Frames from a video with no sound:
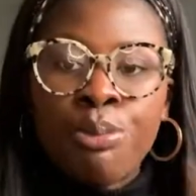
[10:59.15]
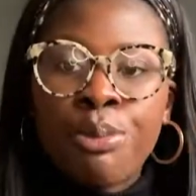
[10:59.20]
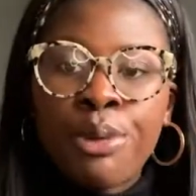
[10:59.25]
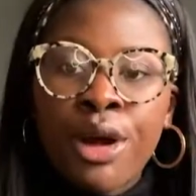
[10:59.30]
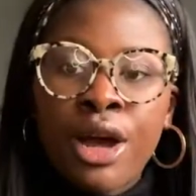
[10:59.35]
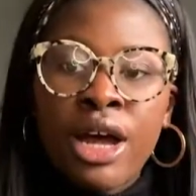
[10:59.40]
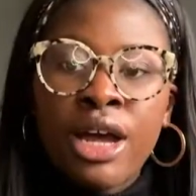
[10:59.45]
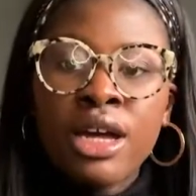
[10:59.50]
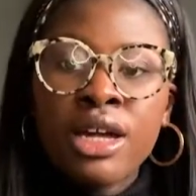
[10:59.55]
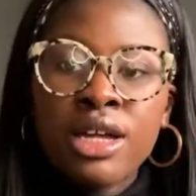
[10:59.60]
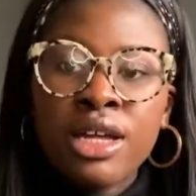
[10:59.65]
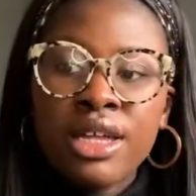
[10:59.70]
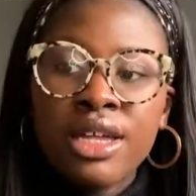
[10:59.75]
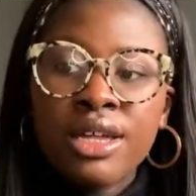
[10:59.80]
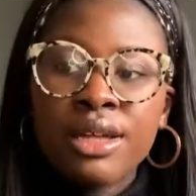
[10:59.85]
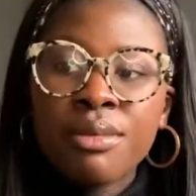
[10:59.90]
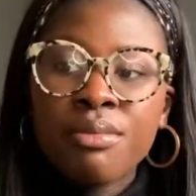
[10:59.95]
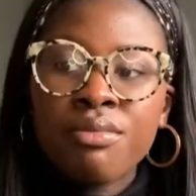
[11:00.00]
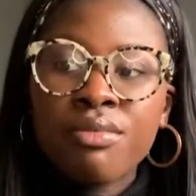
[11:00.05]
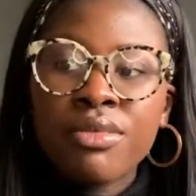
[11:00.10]
But
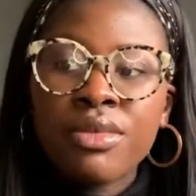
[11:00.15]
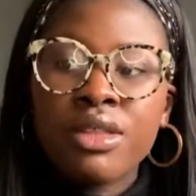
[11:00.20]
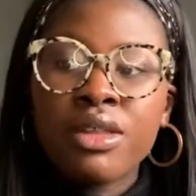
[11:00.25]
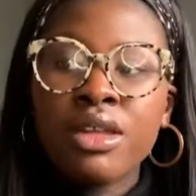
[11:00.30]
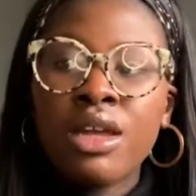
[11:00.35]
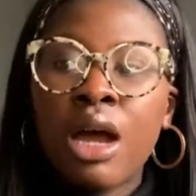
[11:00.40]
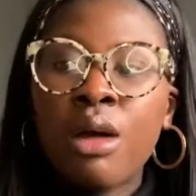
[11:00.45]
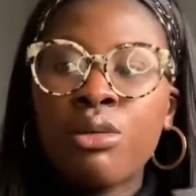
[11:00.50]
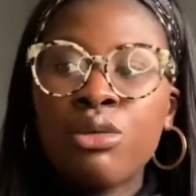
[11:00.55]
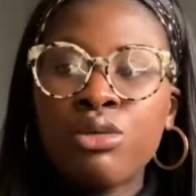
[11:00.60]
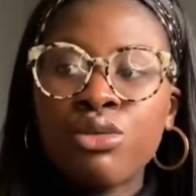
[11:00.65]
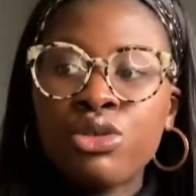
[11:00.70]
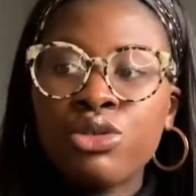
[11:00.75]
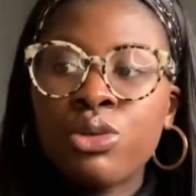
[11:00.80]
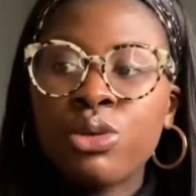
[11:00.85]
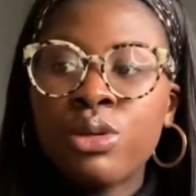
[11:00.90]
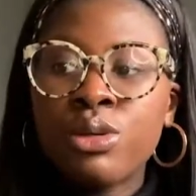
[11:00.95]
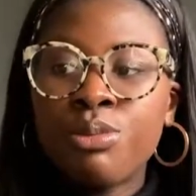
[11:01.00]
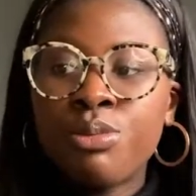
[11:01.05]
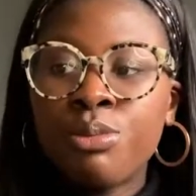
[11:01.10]
I will
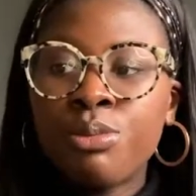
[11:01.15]
also,